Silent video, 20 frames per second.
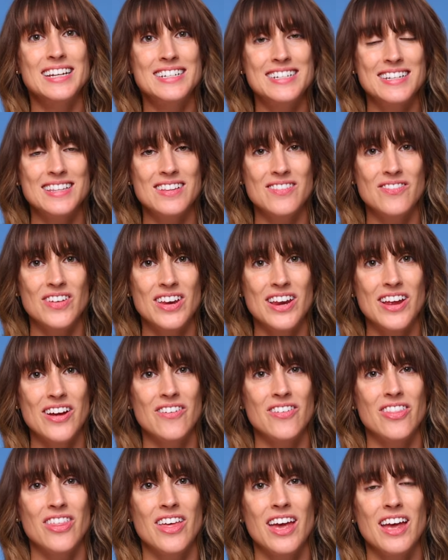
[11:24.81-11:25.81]
into the
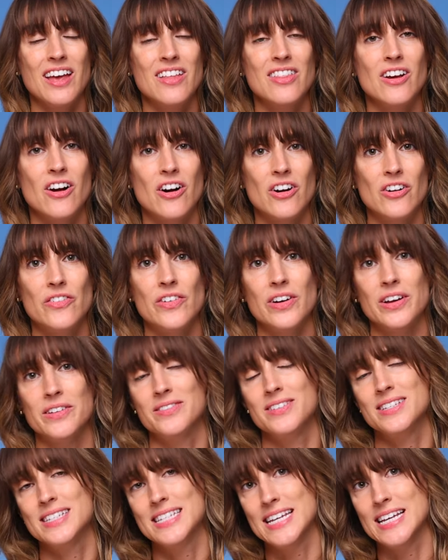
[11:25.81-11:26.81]
video thing, the
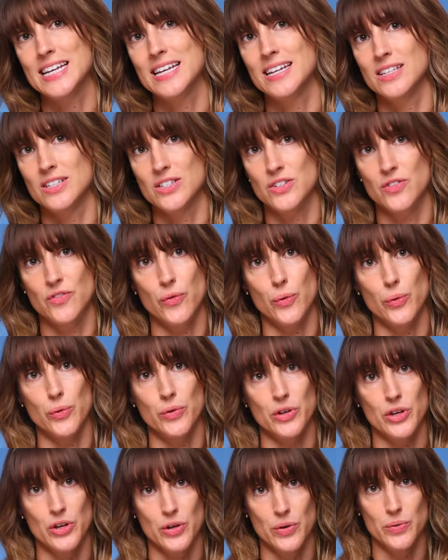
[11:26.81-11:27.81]
R5C is for
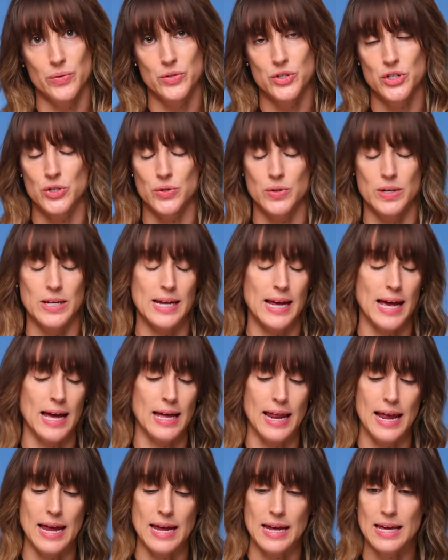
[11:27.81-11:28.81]
you, shooting
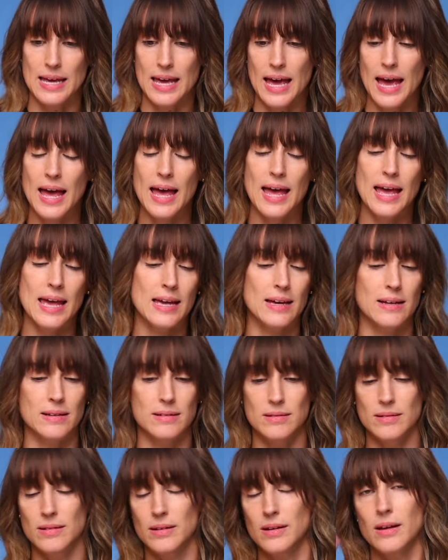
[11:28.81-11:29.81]
at 8K
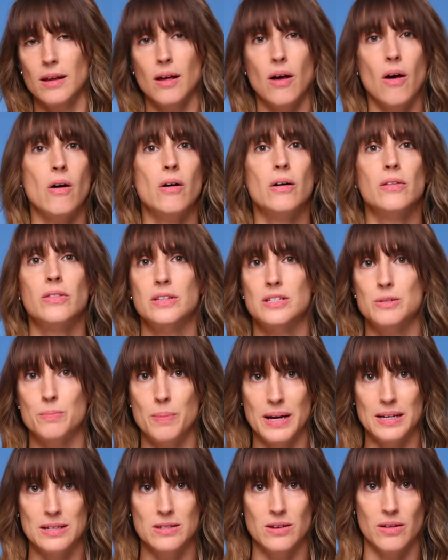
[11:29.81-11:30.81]
and all the
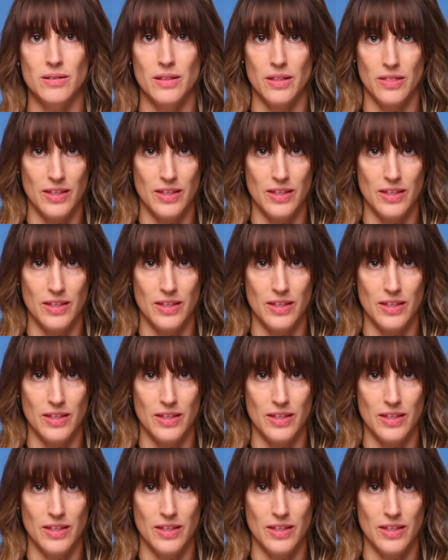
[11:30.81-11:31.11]
specs, all the